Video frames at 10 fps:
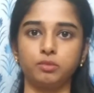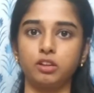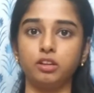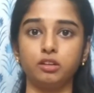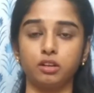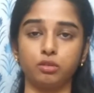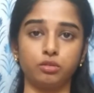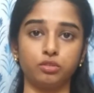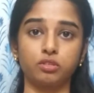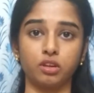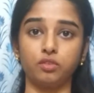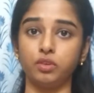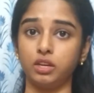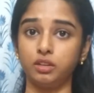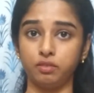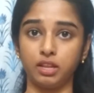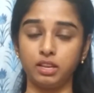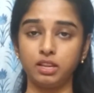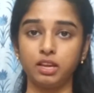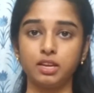clear out your skin really
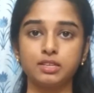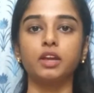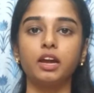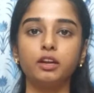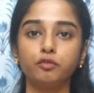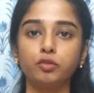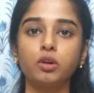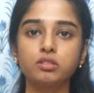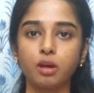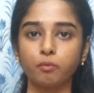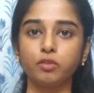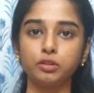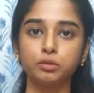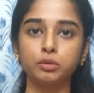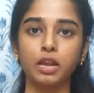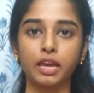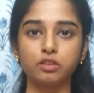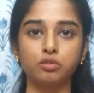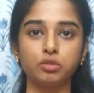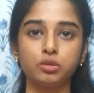well. And if you are someone who likes
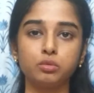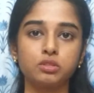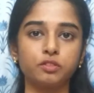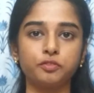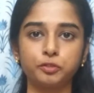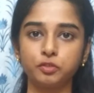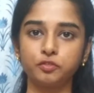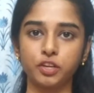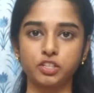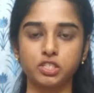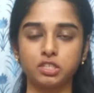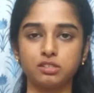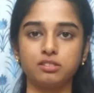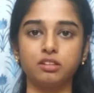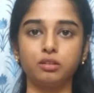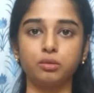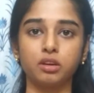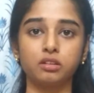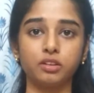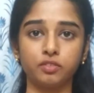to use the fruit facials, then you
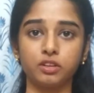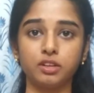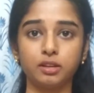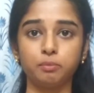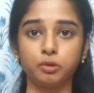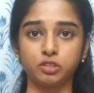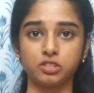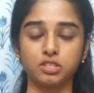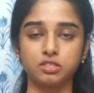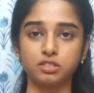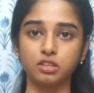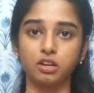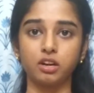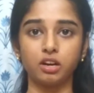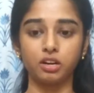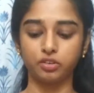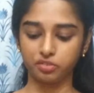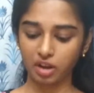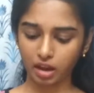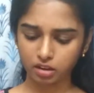can definitely purchase their
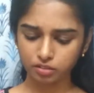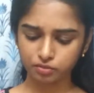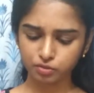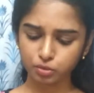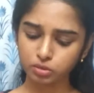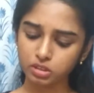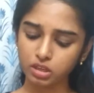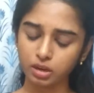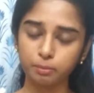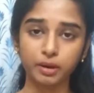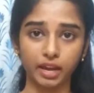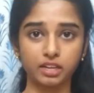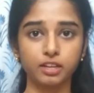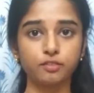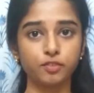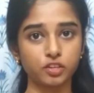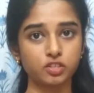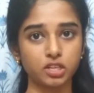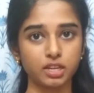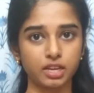dragon fruit brightening
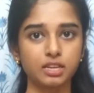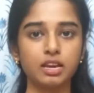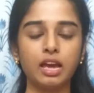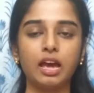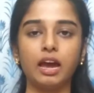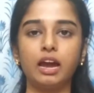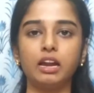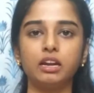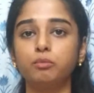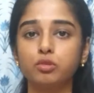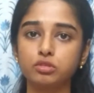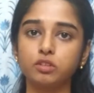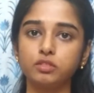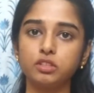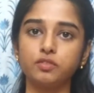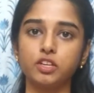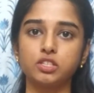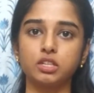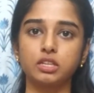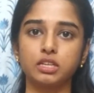facial kit. And most of these
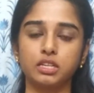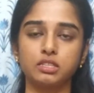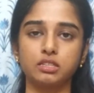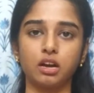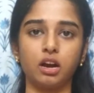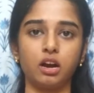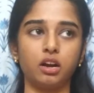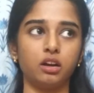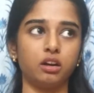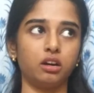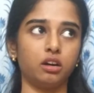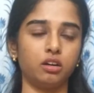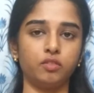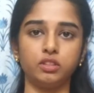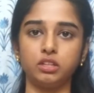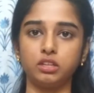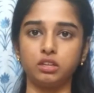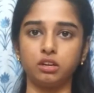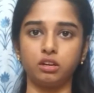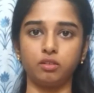facial kits are within
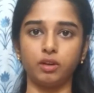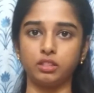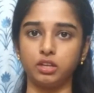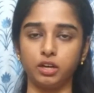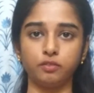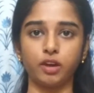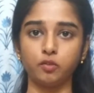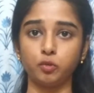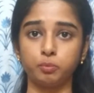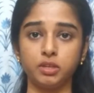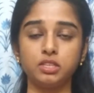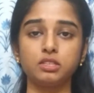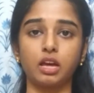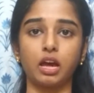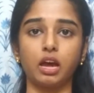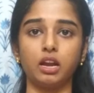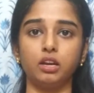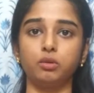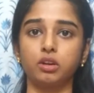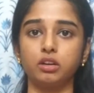135 rupees, and
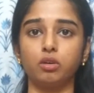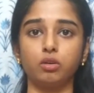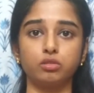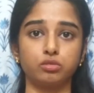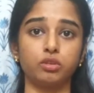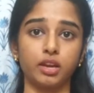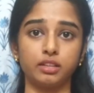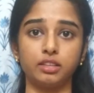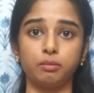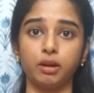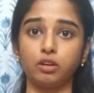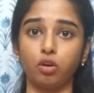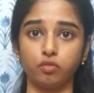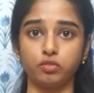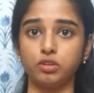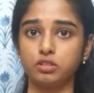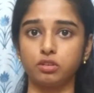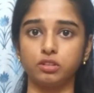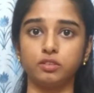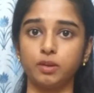you can also get them at offers
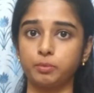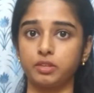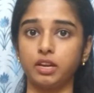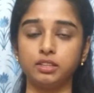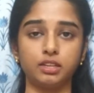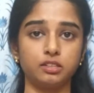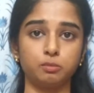on the website, that is